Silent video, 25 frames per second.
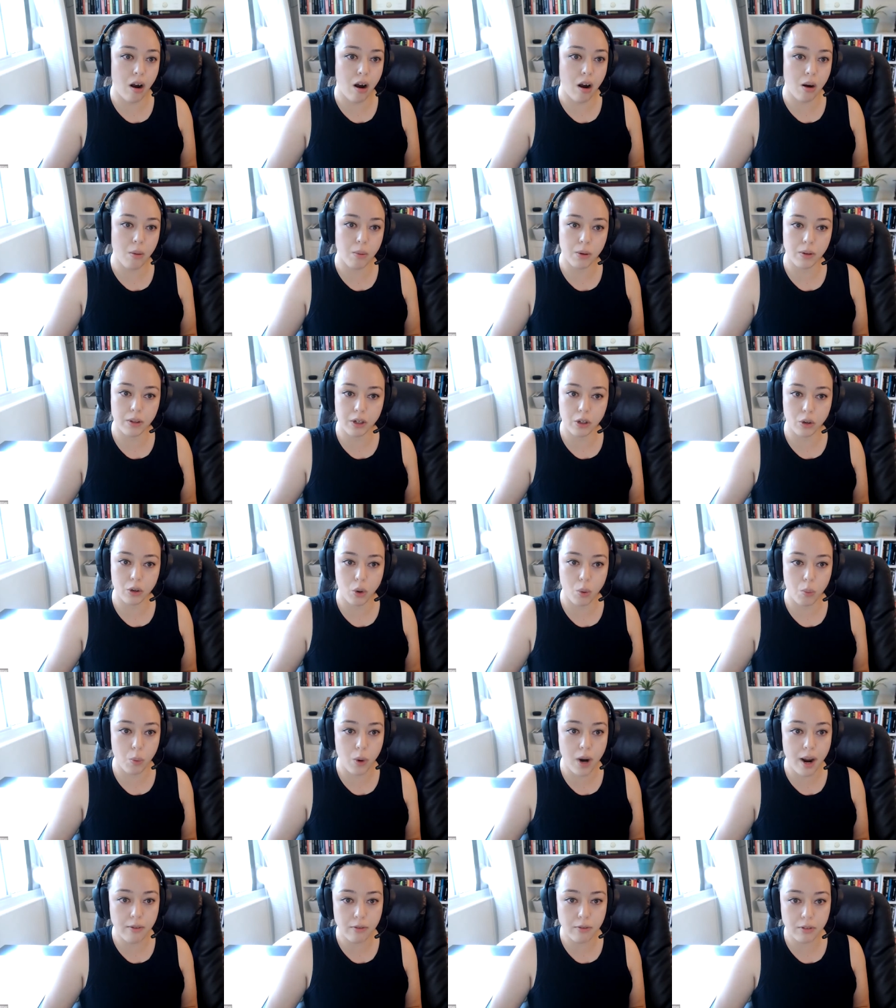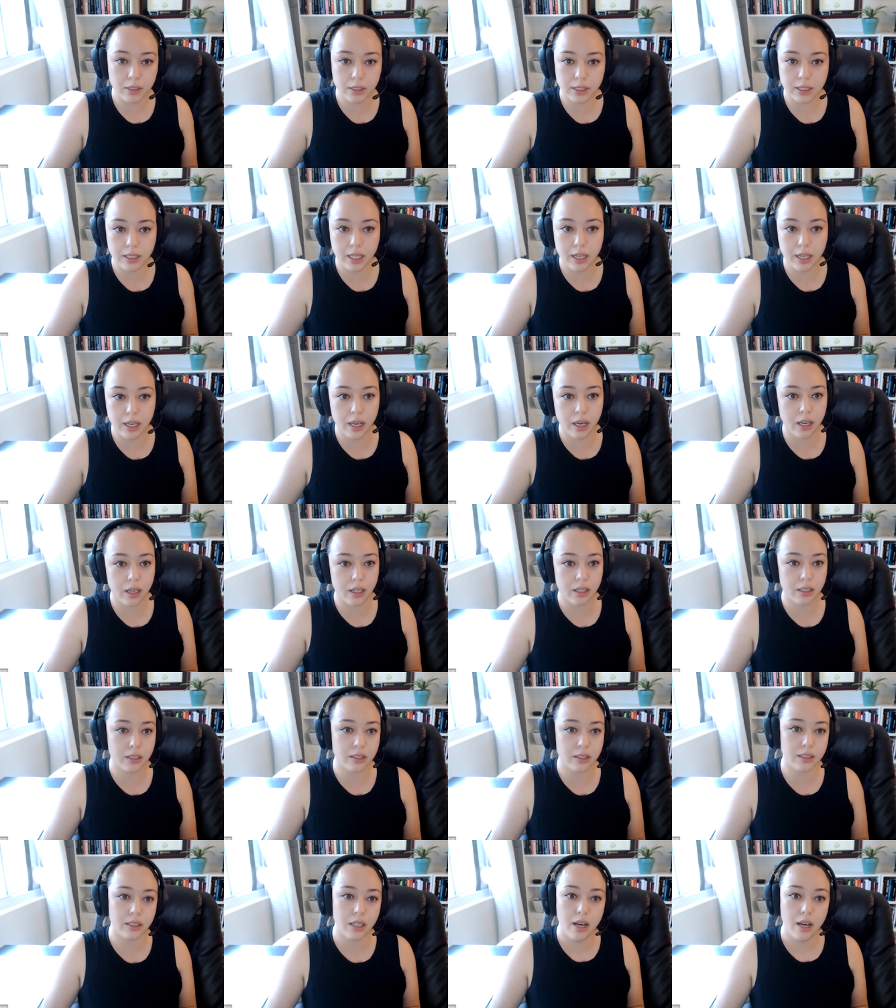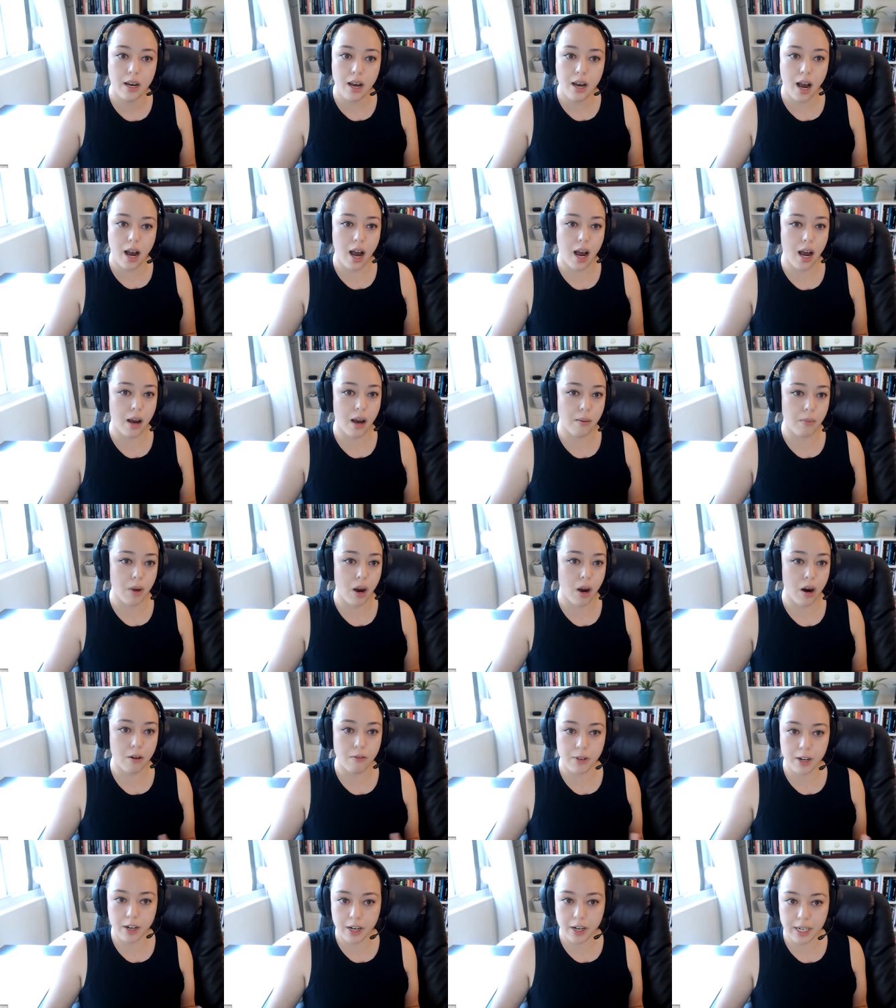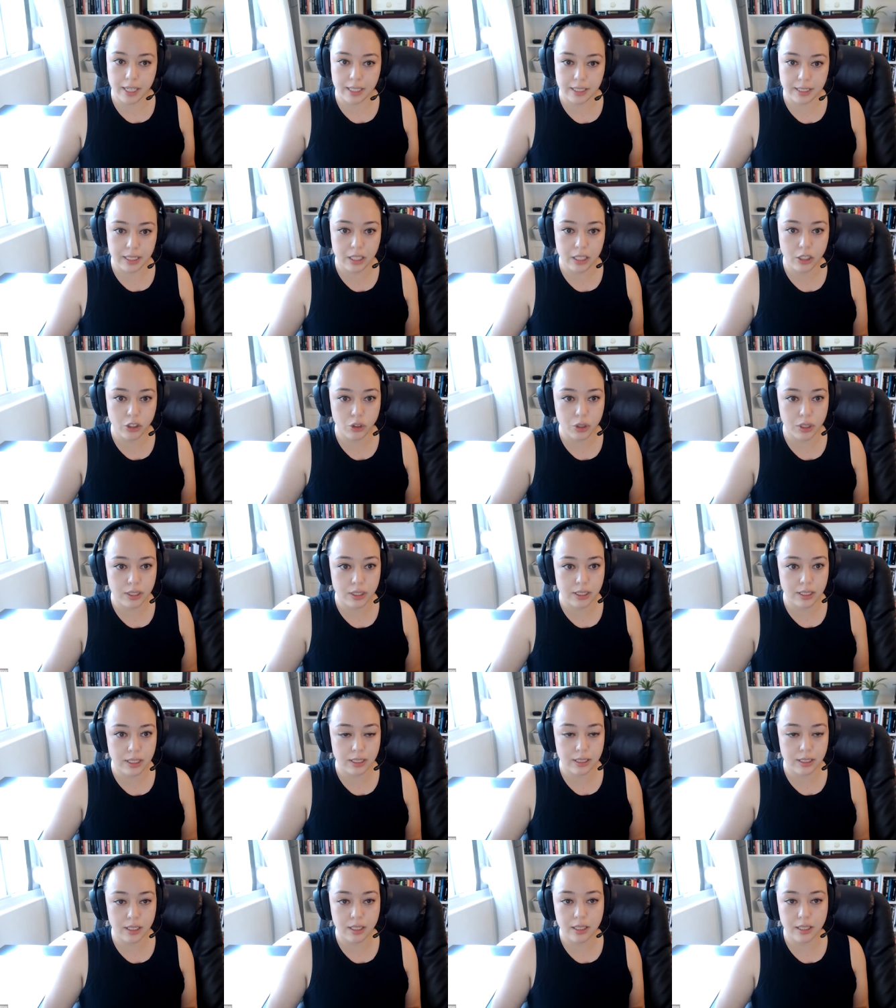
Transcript: our political preferences um, our various interests